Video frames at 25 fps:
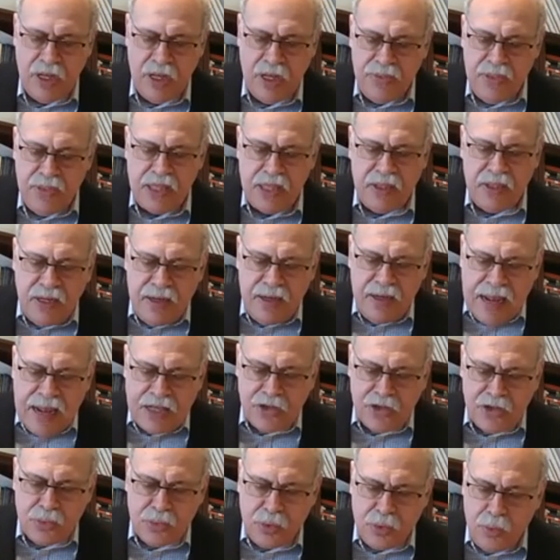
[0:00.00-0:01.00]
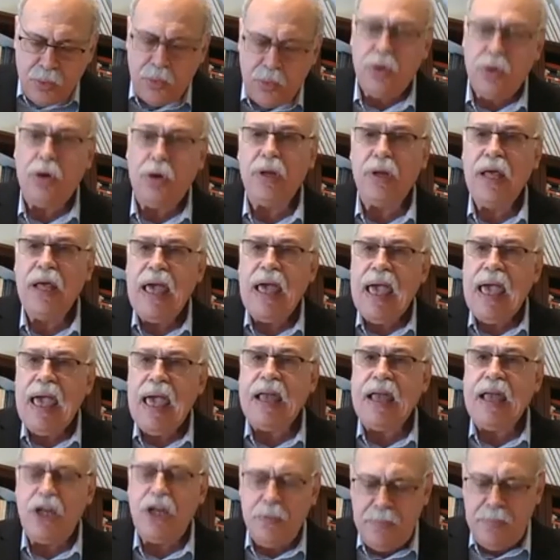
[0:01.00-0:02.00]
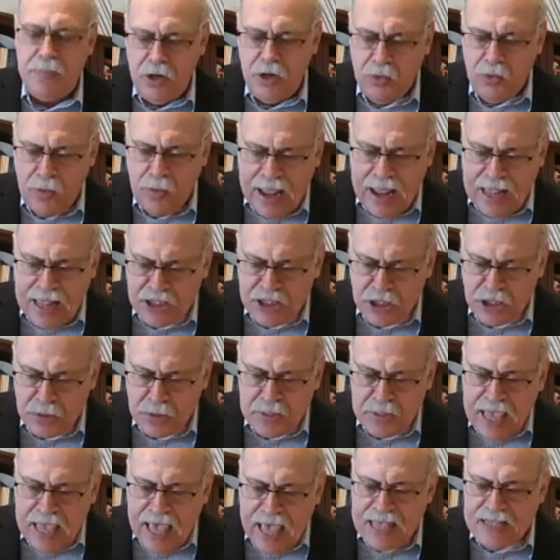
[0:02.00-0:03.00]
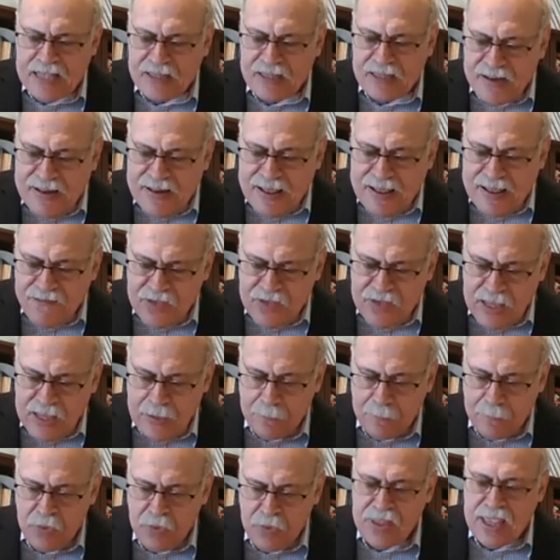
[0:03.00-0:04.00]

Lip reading: that the natural world had to be grasped as living,